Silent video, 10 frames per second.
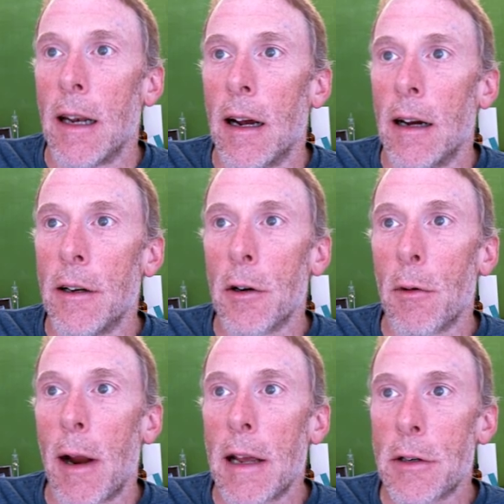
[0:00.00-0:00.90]
under
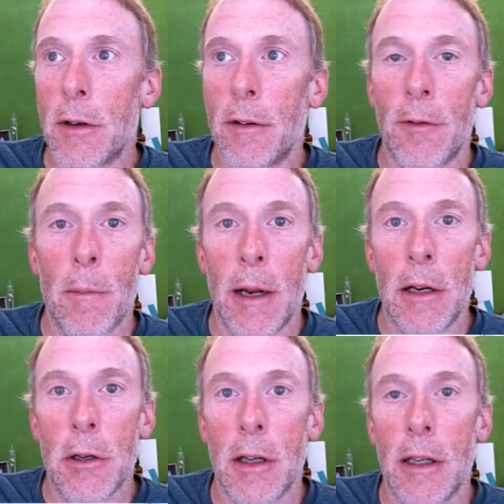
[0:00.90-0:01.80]
raster
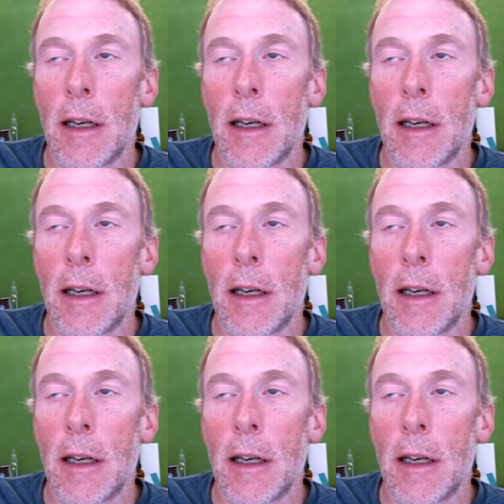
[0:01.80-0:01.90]
information,